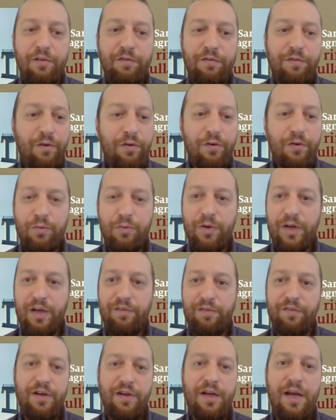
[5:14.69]
for
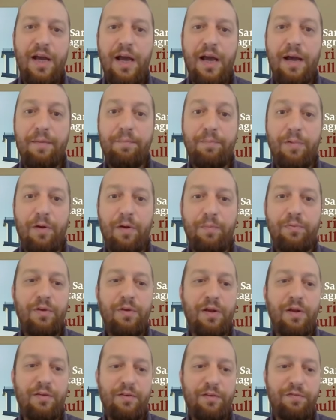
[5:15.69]
whatever
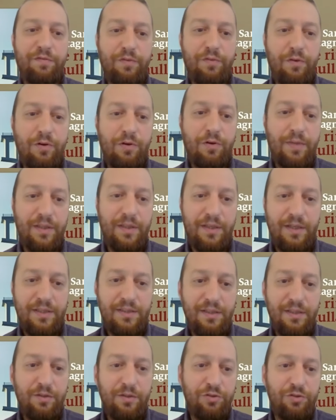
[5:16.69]
unpopular reform, at
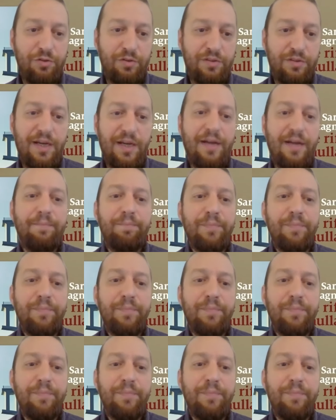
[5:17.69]
least in the short run.